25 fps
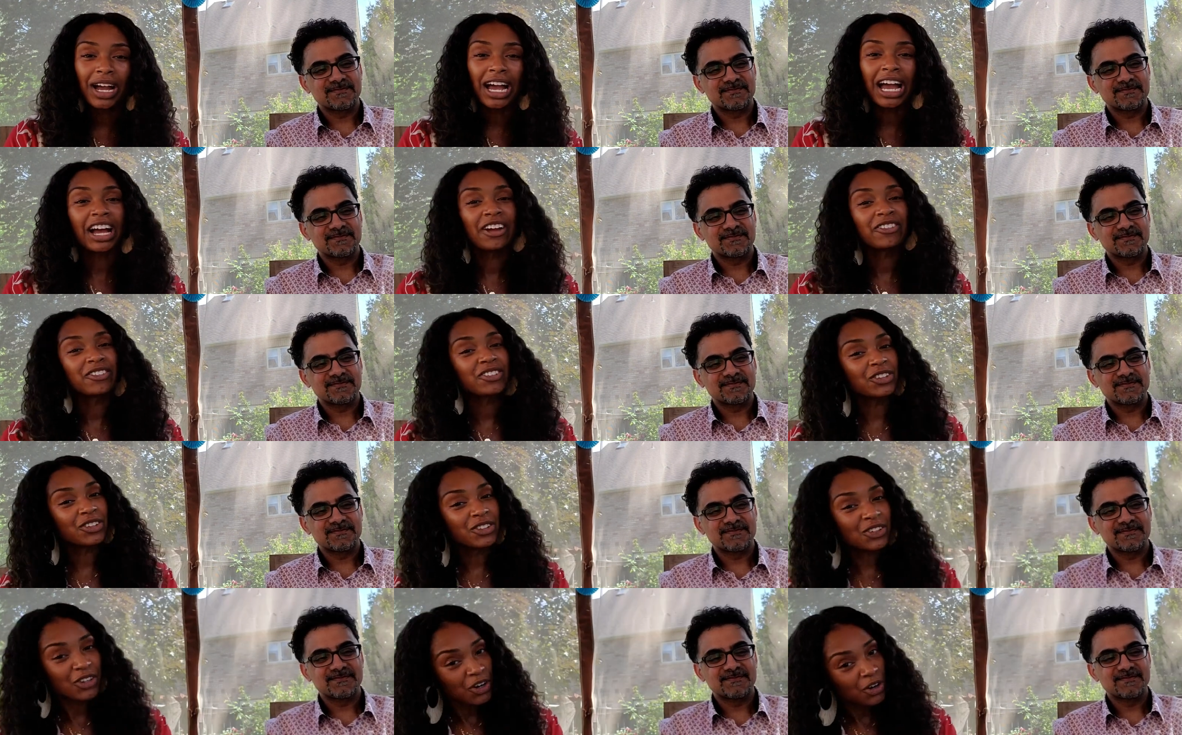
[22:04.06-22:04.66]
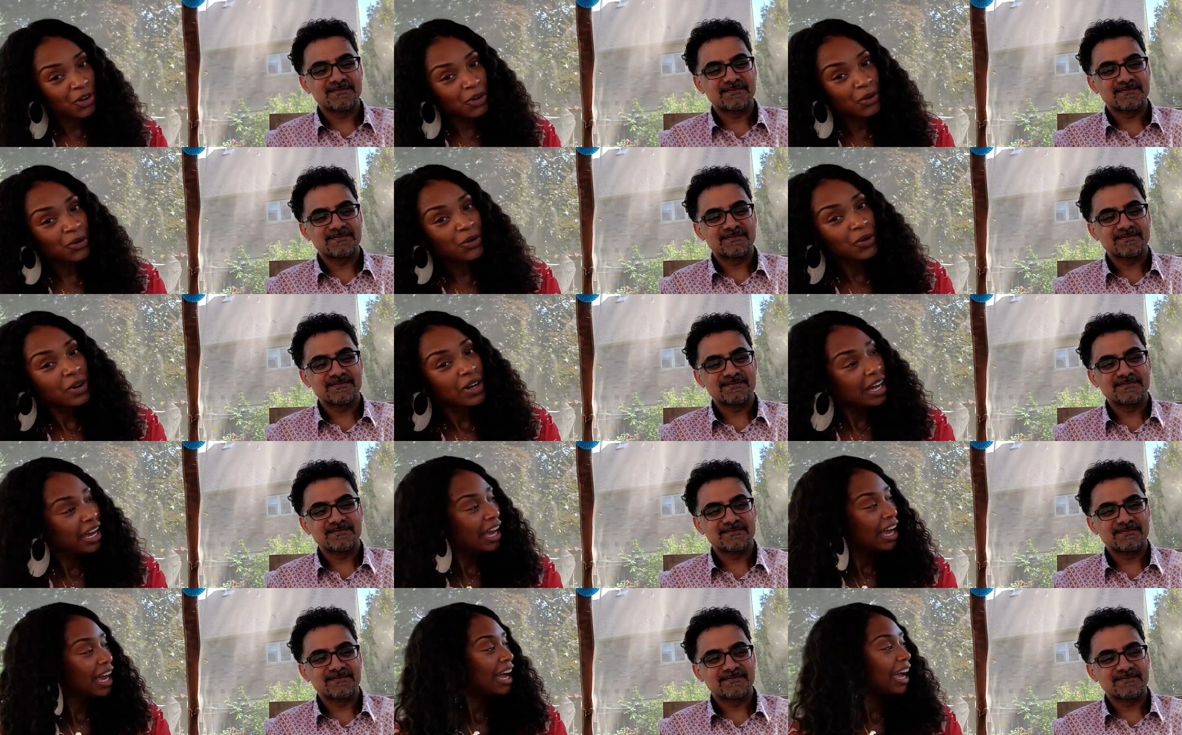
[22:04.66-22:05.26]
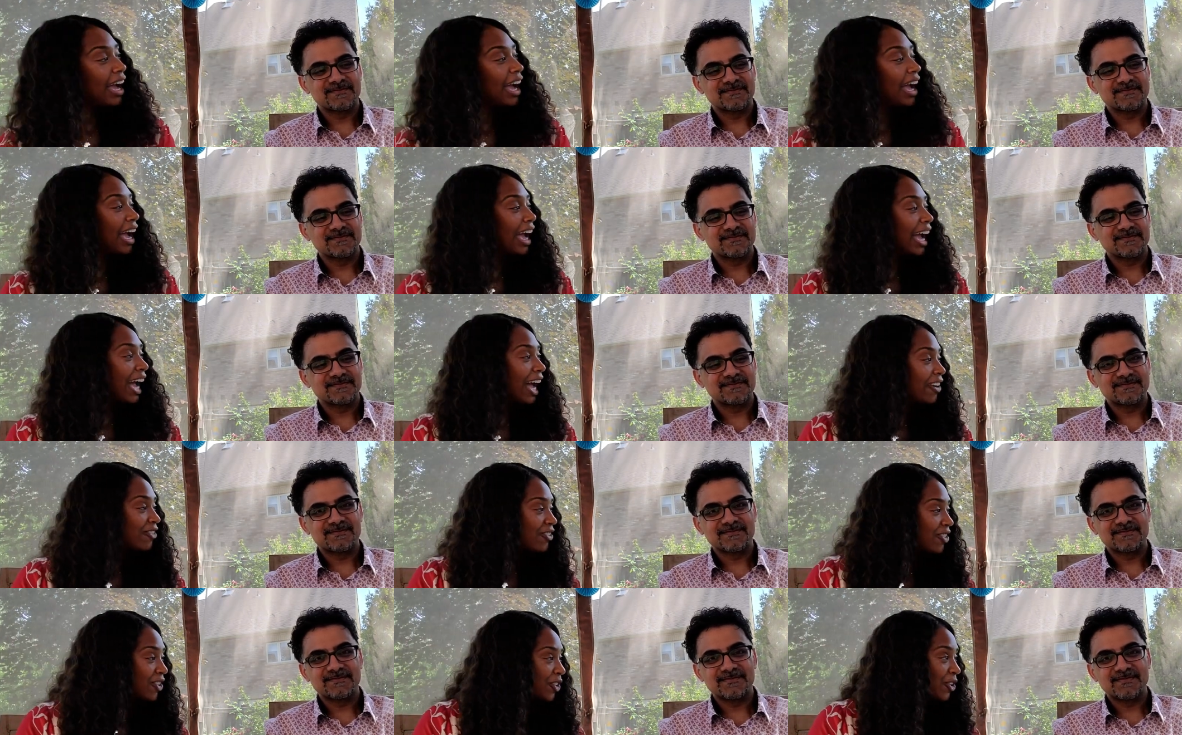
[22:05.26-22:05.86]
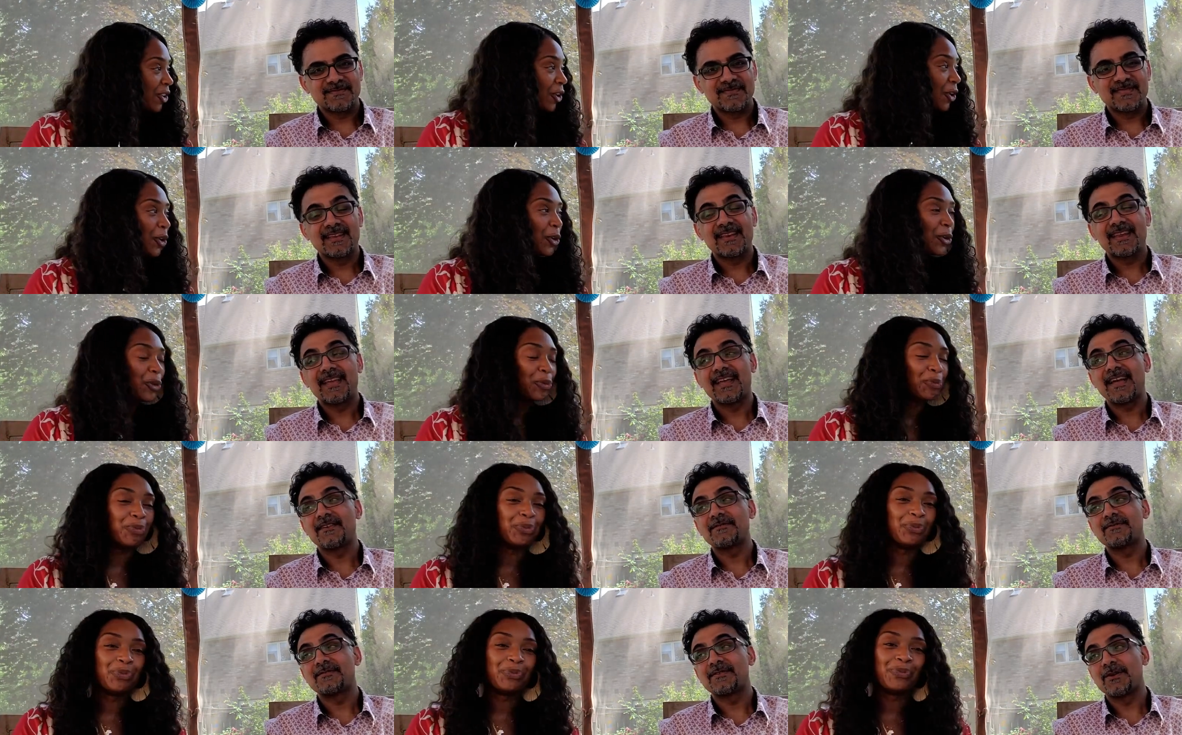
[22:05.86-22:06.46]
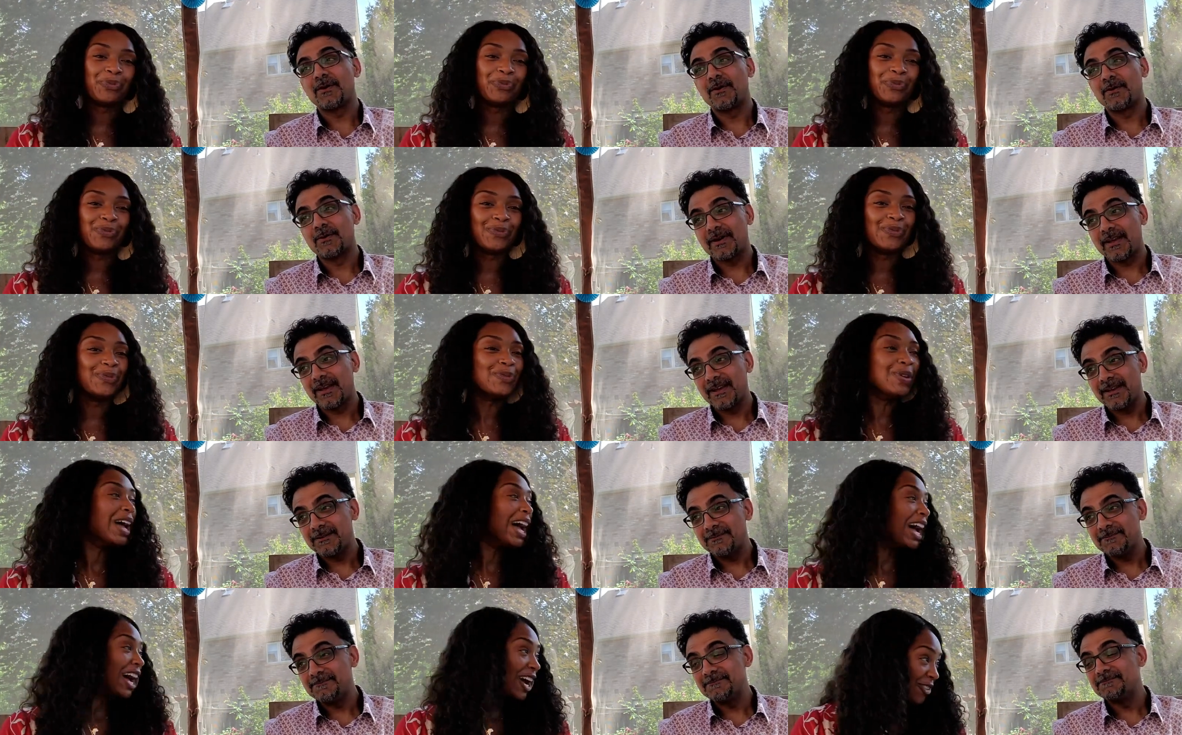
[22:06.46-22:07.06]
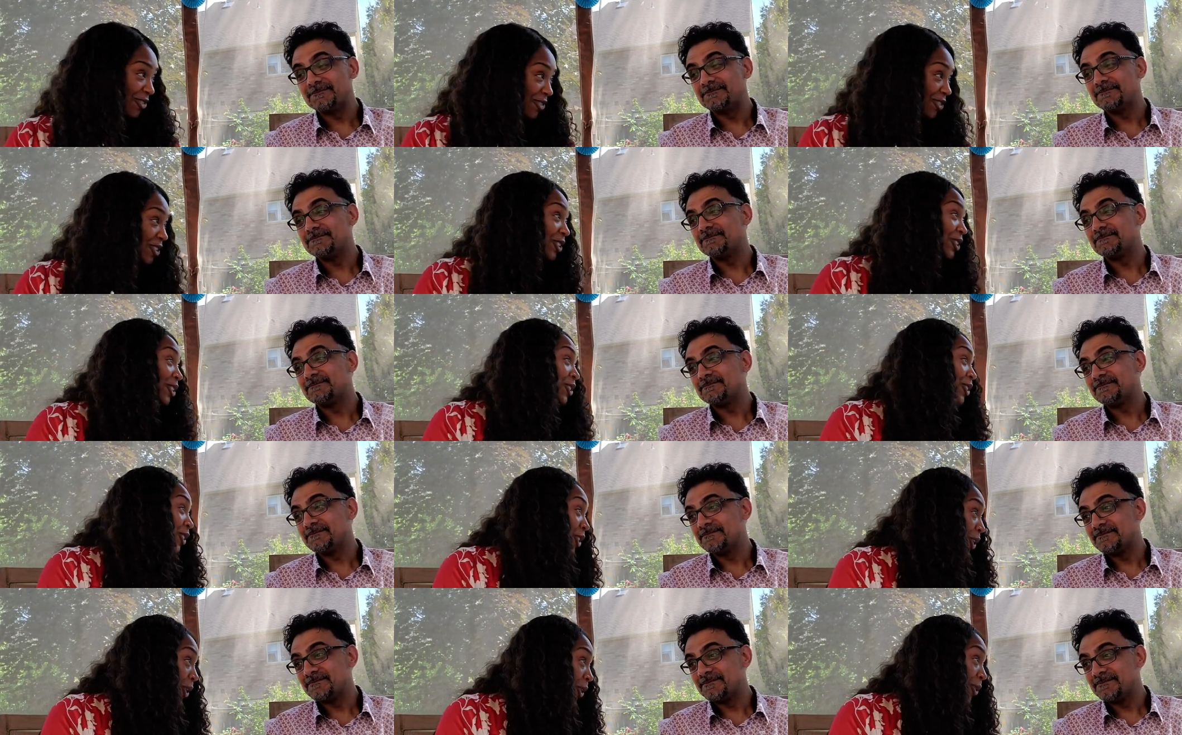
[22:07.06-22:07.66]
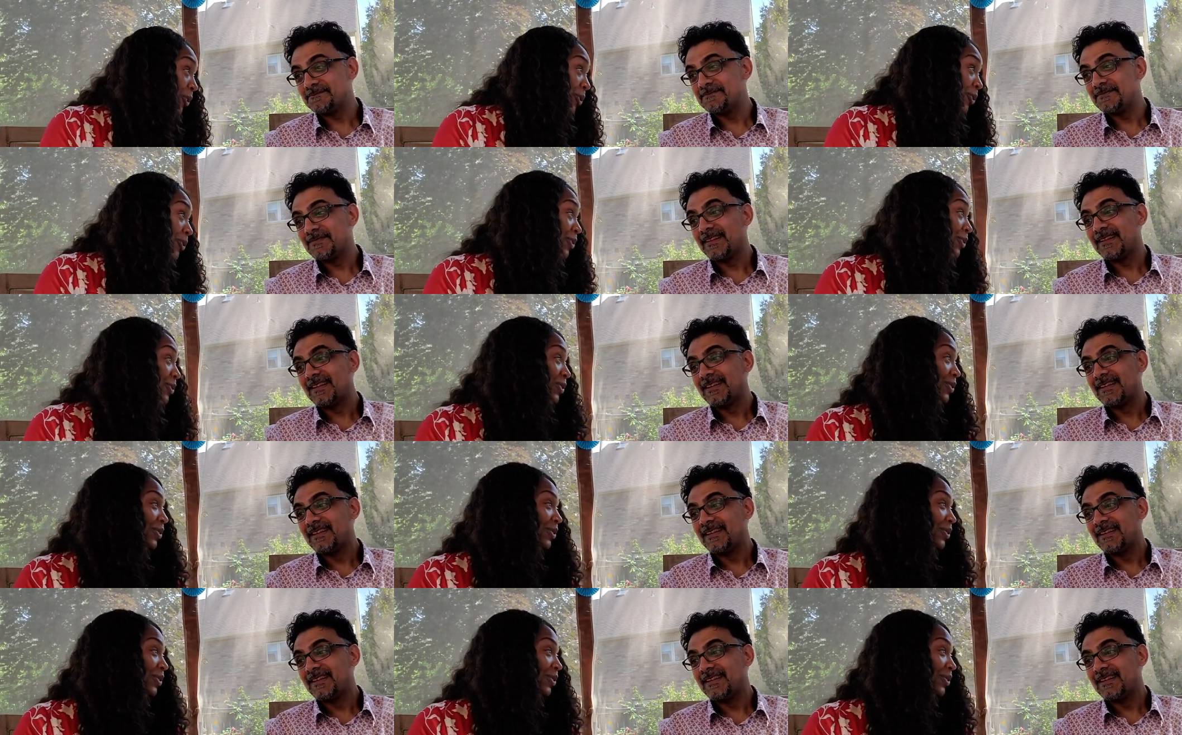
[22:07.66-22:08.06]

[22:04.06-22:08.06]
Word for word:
Speaker 1: after no after no after, okay after no